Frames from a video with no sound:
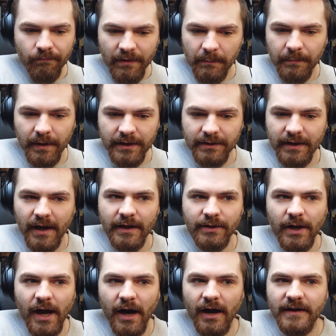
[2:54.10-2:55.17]
But you
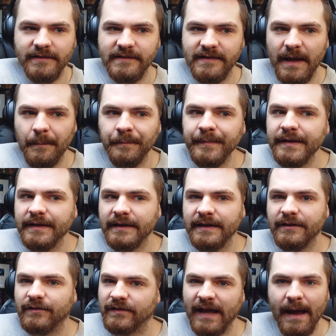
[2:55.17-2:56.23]
get artists that
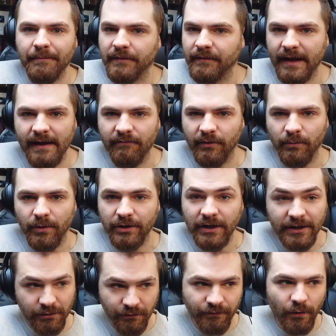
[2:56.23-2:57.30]
immediately just captivate everyone.
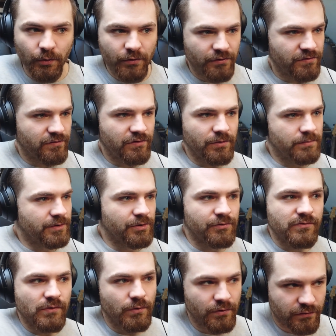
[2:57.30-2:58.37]
Like, you're focused, your
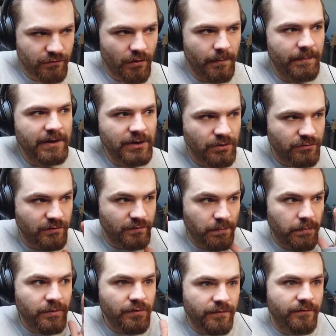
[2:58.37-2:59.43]
jaw's dropping, you're
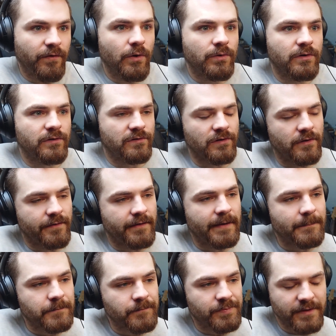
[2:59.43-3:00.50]
focused on
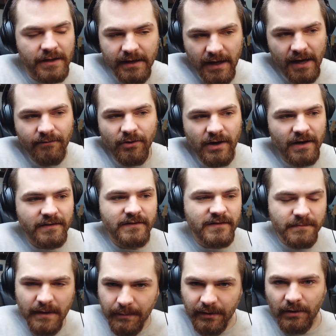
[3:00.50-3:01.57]
them. And you get other artists
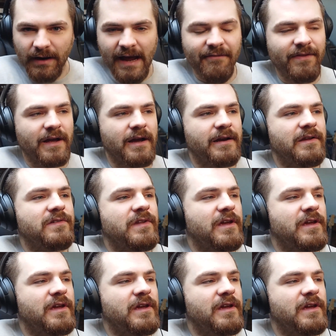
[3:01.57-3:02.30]
that maybe don't have that kind of